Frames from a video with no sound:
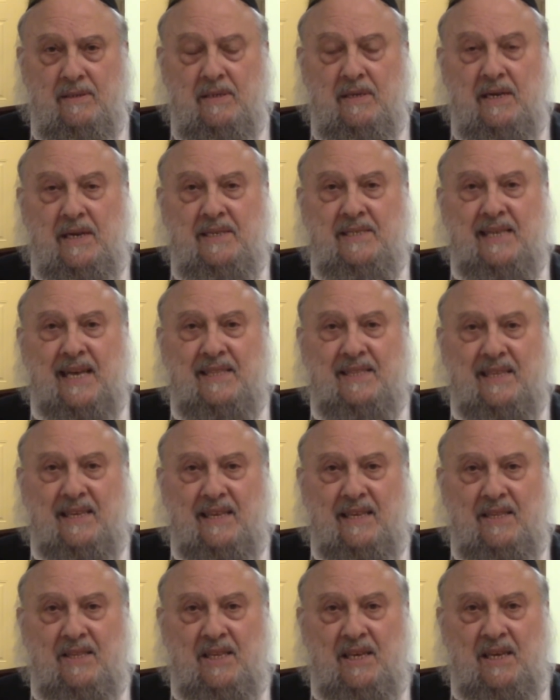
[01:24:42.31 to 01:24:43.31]
is that
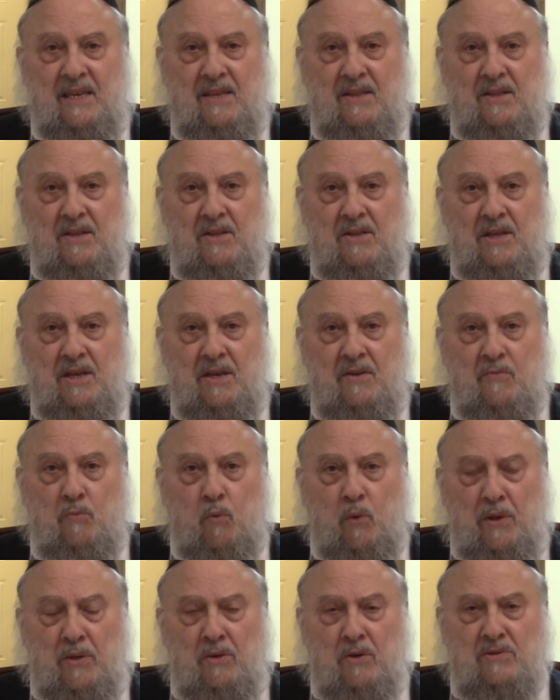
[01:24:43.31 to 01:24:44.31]
the
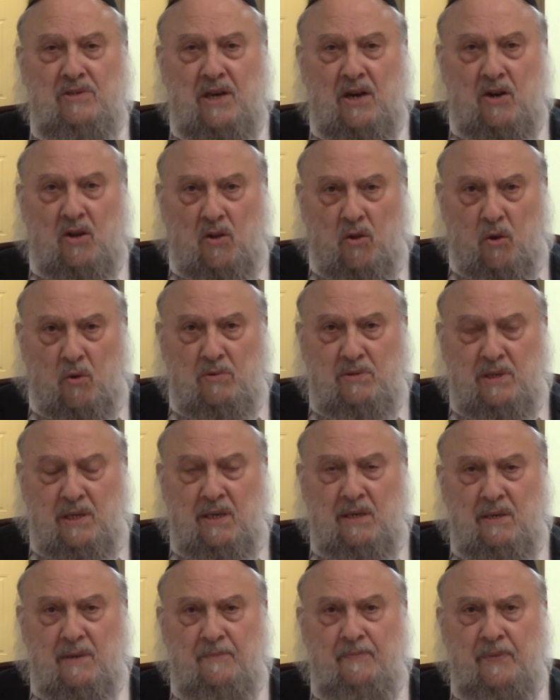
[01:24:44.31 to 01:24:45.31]
windows are
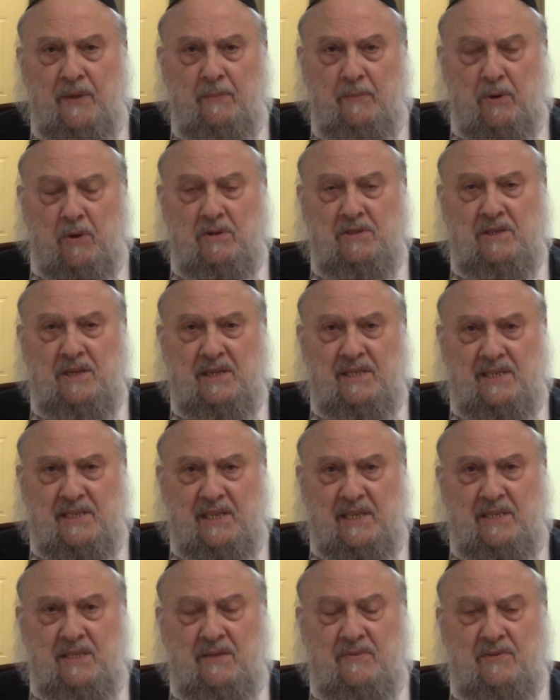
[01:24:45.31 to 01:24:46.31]
closing because of the
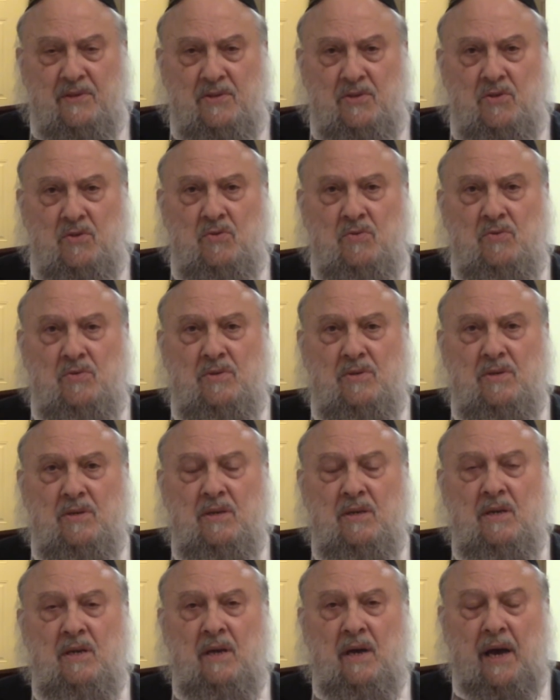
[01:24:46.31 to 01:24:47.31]
sins of the Jews,
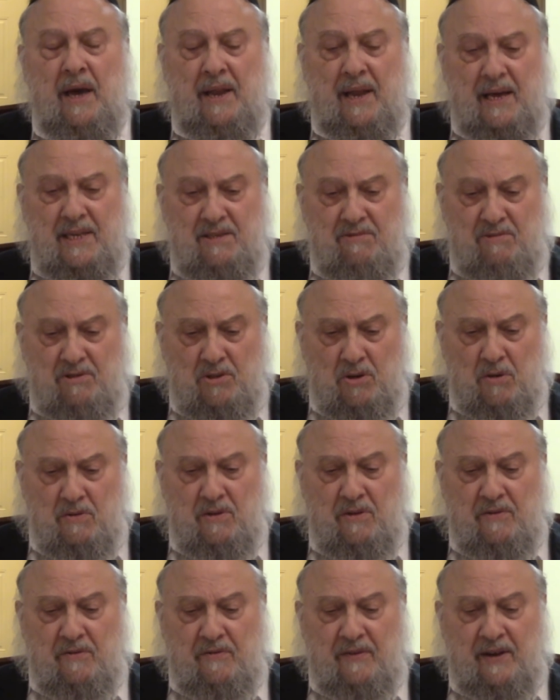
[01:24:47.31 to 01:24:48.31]
and as a result
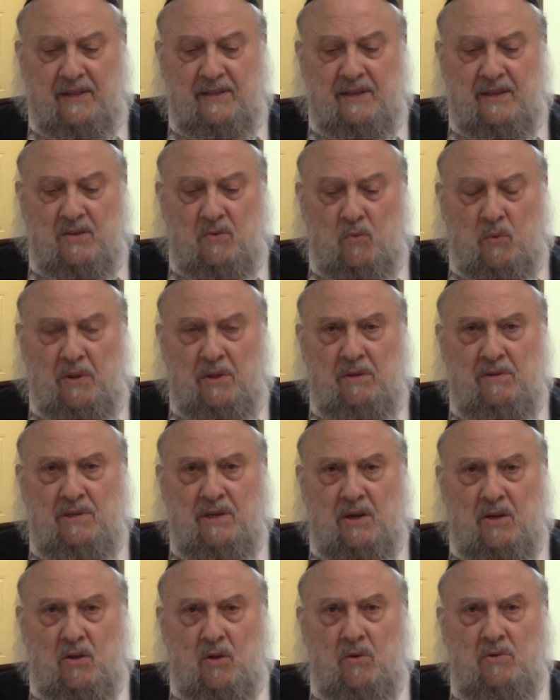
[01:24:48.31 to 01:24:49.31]
of the fact that the windows
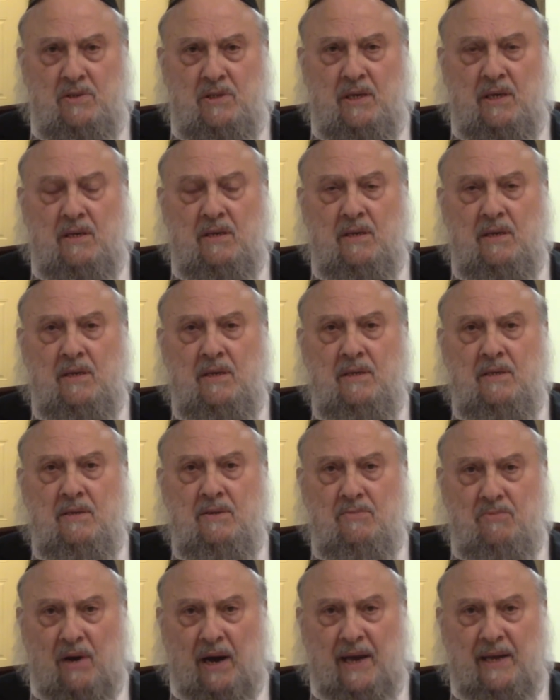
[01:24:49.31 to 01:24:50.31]
are closing,
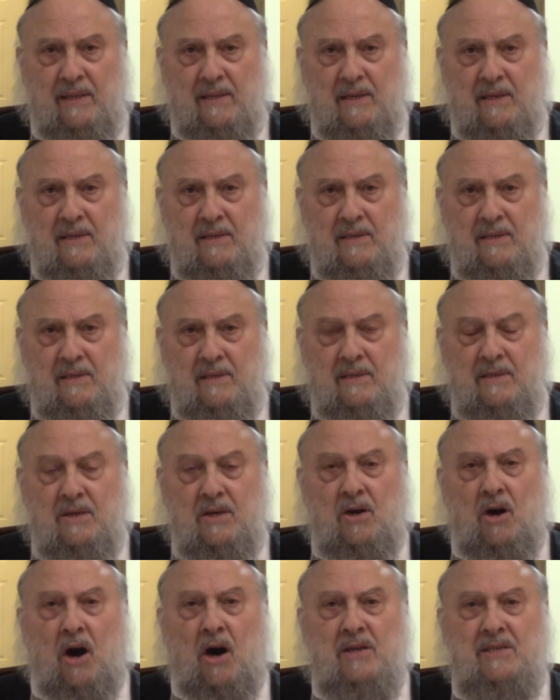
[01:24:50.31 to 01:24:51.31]
right?
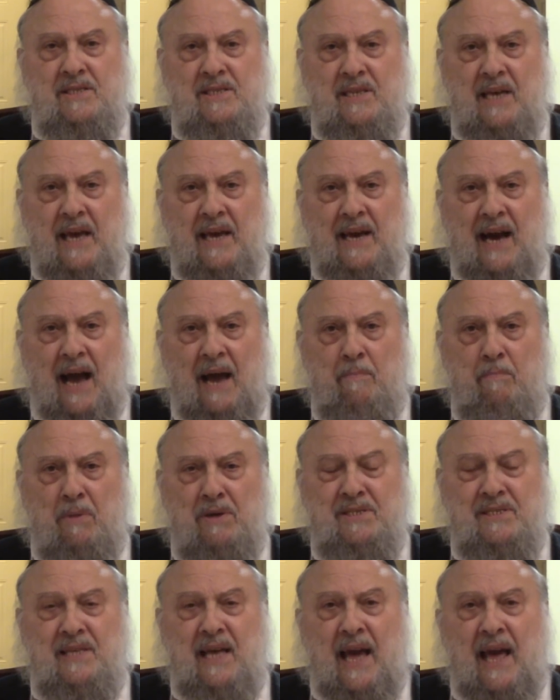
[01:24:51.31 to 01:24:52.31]
God's saying, I
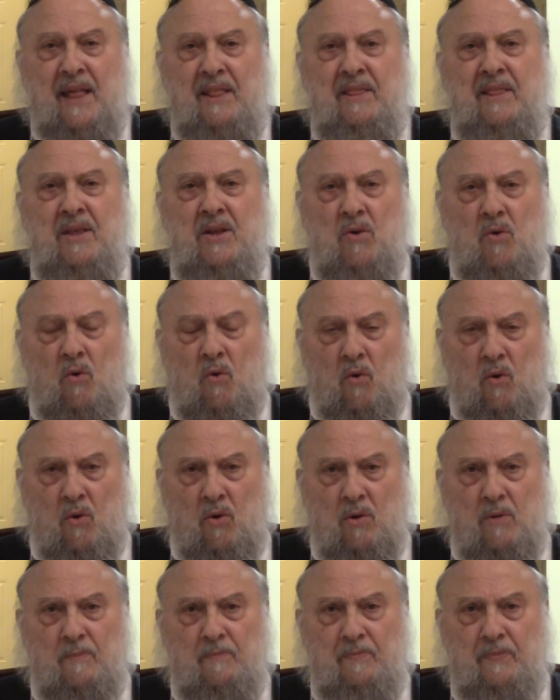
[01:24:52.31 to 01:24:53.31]
must end it all,